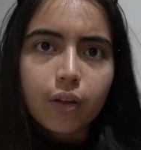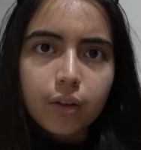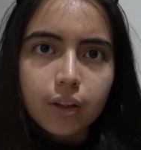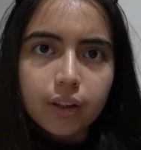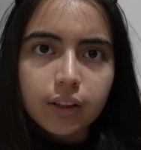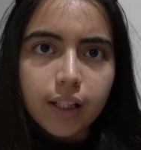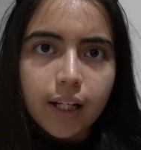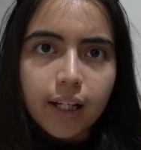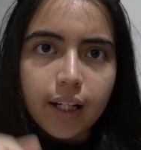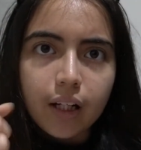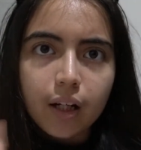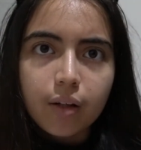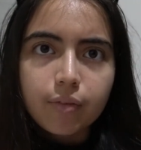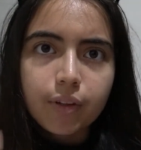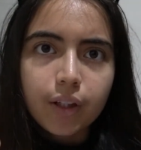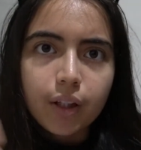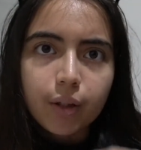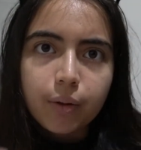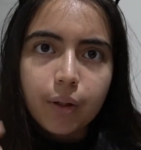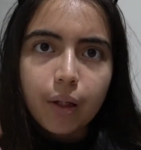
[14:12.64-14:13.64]
because like, I
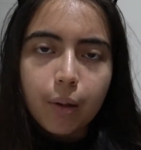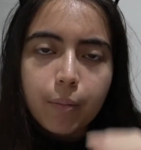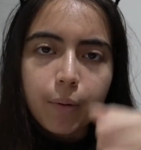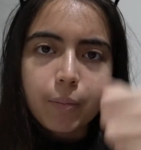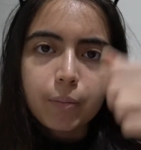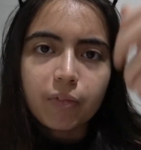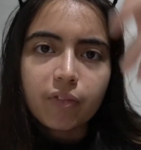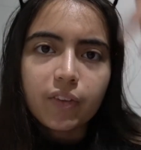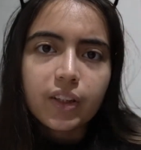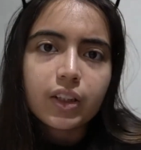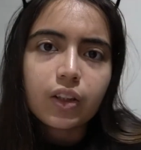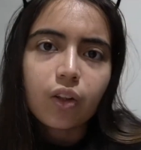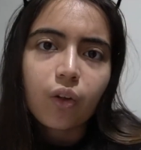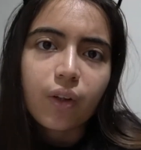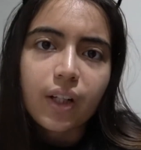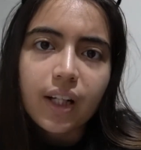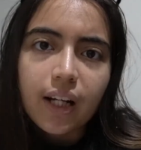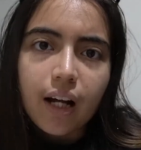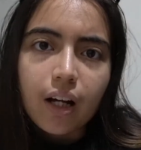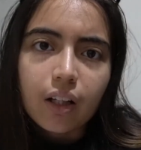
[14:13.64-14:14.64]
keep on moving.
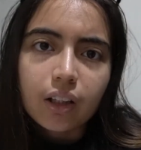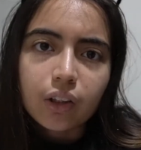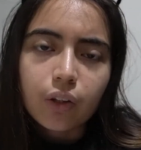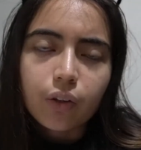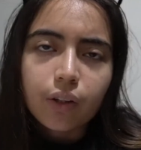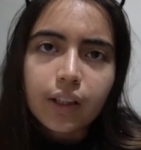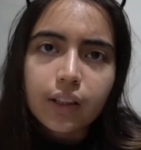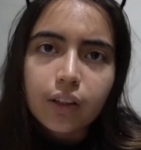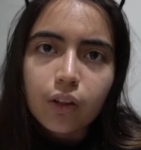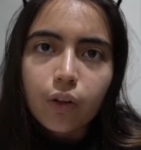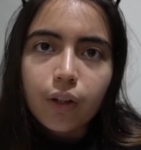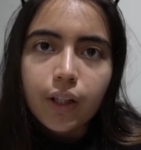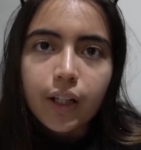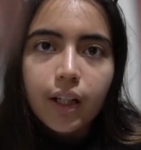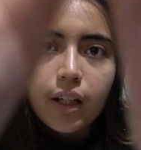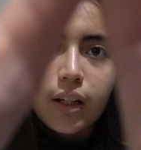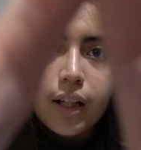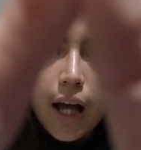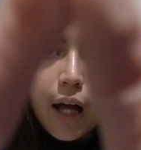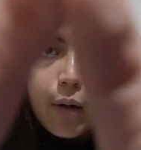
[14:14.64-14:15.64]
Sorry lah, sorry.
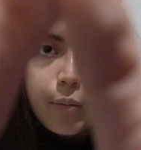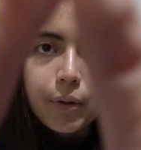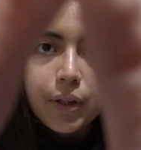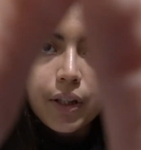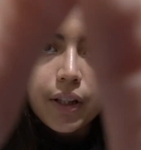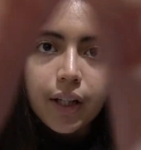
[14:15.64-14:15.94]
Nah, I put you